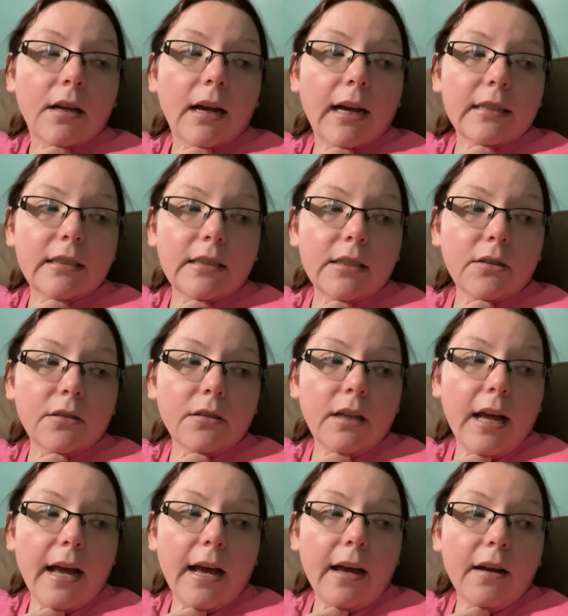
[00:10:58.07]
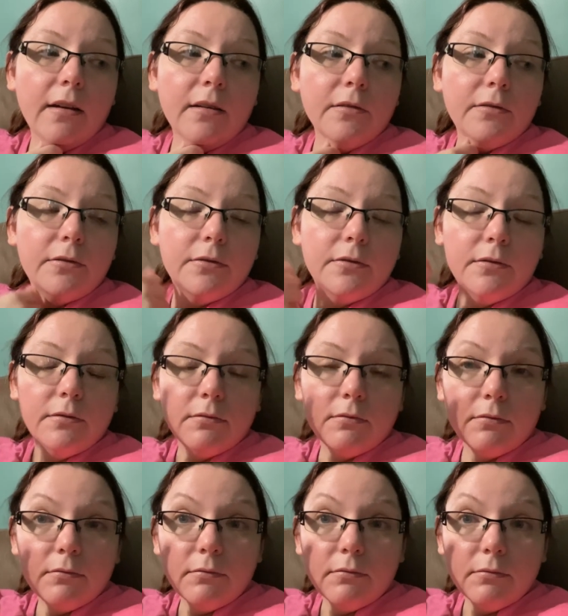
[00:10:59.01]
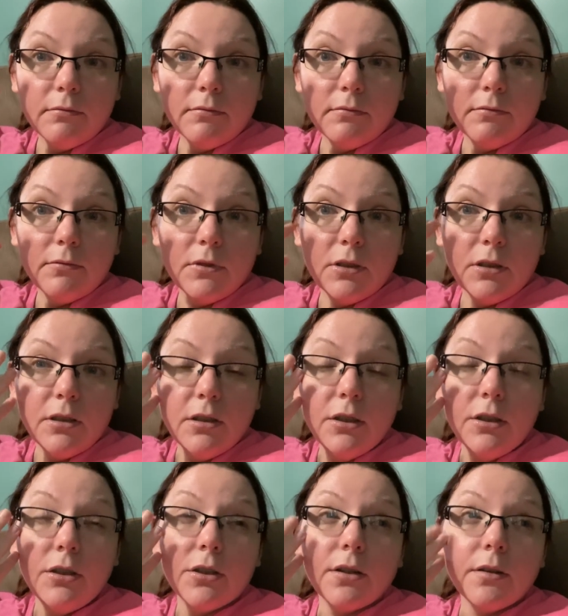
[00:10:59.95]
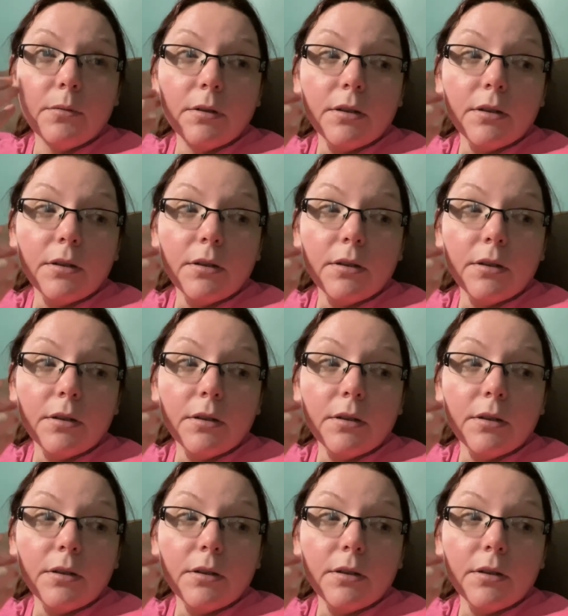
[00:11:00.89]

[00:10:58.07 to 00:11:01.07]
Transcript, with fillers: I still have, you're in